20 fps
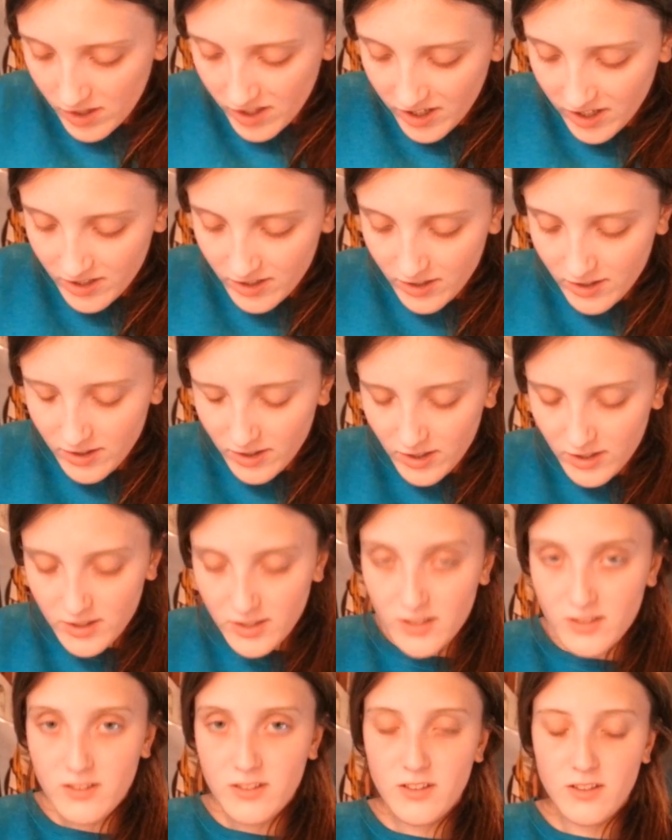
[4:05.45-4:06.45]
And I think
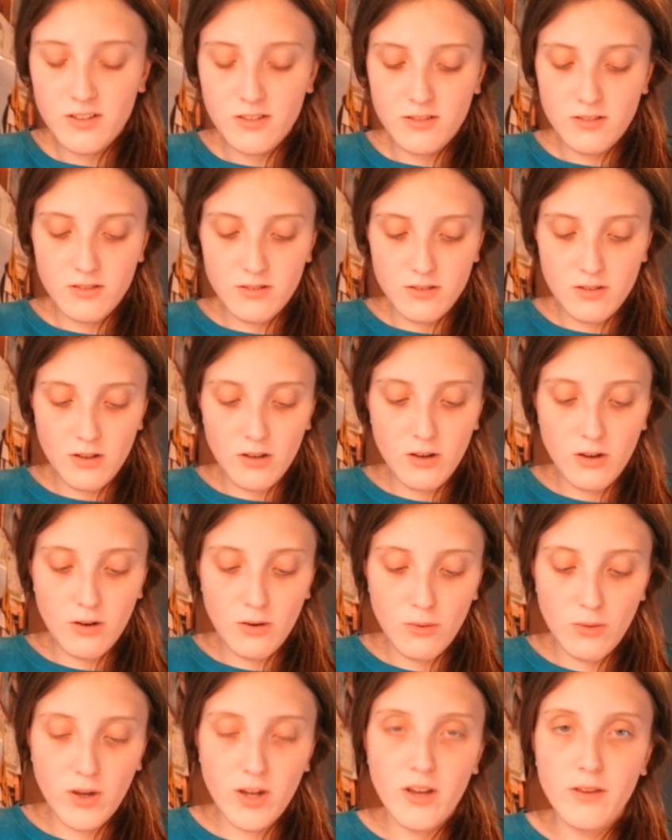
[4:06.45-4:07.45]
that's it.
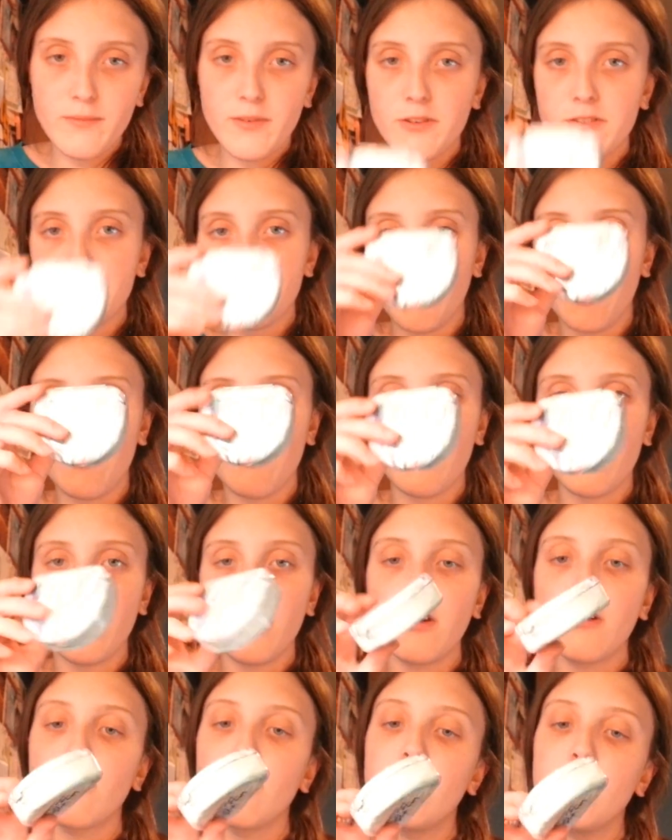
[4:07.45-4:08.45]
Oh, I have my retainer in
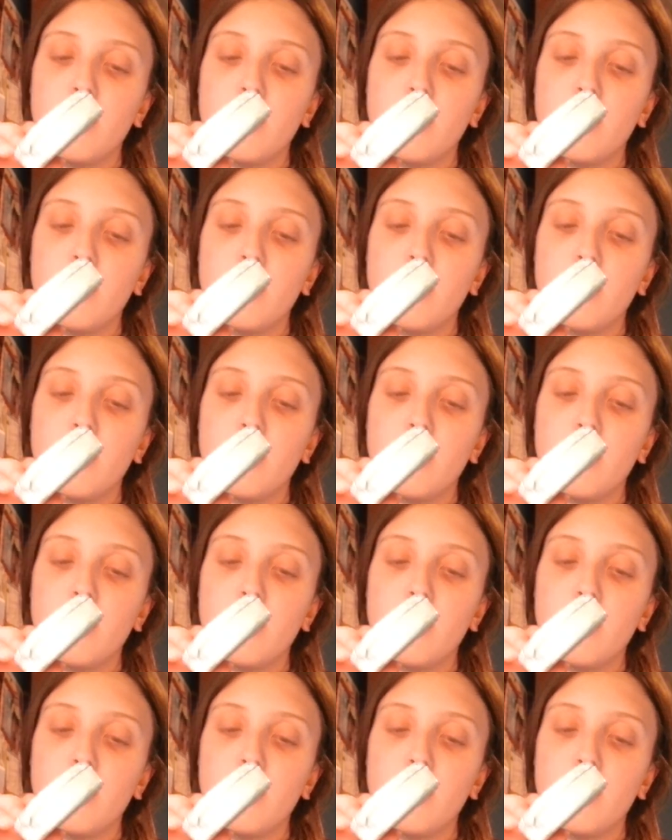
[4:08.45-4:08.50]
there.